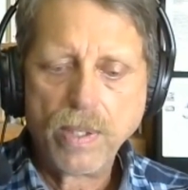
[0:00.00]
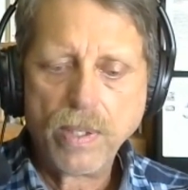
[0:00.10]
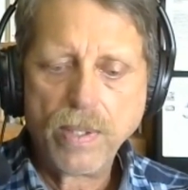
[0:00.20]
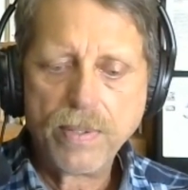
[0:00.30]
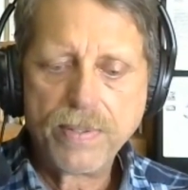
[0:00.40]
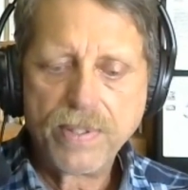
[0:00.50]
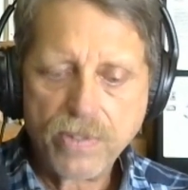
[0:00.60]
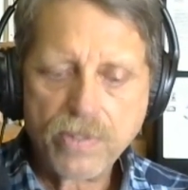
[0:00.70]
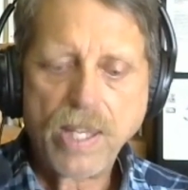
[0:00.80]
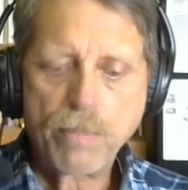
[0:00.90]
does this
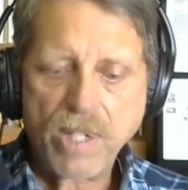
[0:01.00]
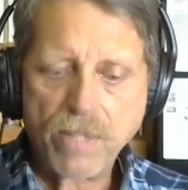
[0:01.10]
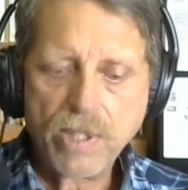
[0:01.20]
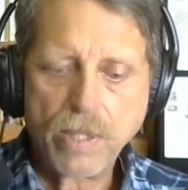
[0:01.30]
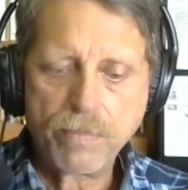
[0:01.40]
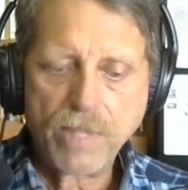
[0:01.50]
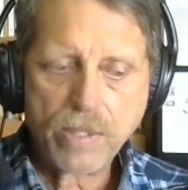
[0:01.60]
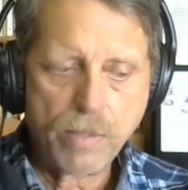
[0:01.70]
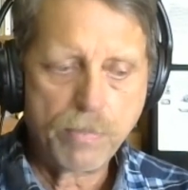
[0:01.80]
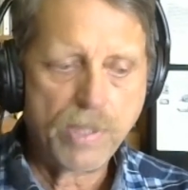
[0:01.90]
happen every time they
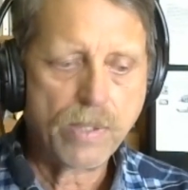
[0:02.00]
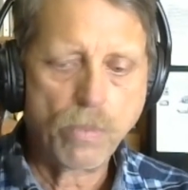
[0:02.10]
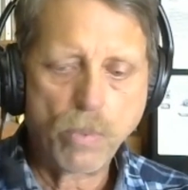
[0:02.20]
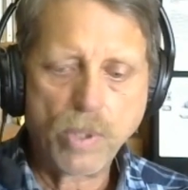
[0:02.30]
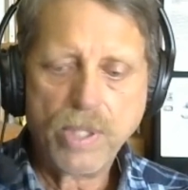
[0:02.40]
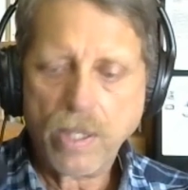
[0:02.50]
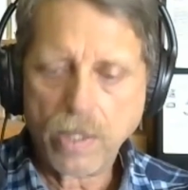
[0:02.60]
come? And they go, well, yeah.